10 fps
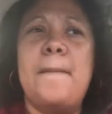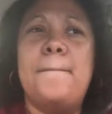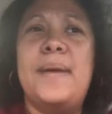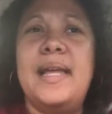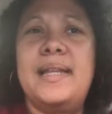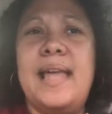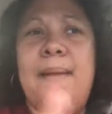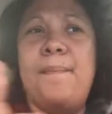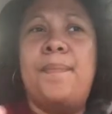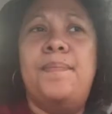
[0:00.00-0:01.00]
But
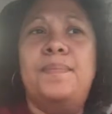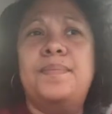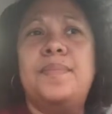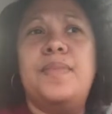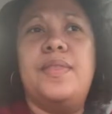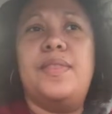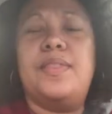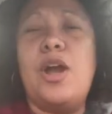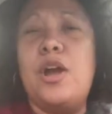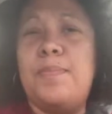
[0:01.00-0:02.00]
that
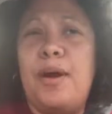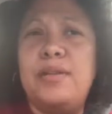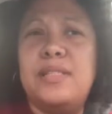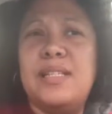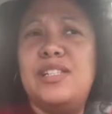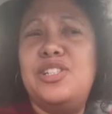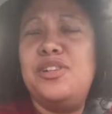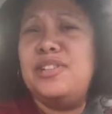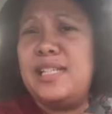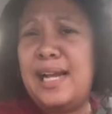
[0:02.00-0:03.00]
third person is
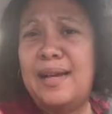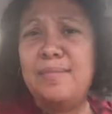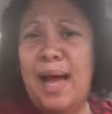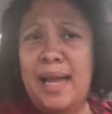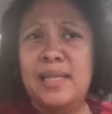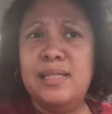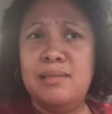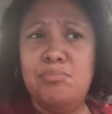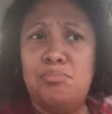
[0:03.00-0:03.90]
usually unbiased,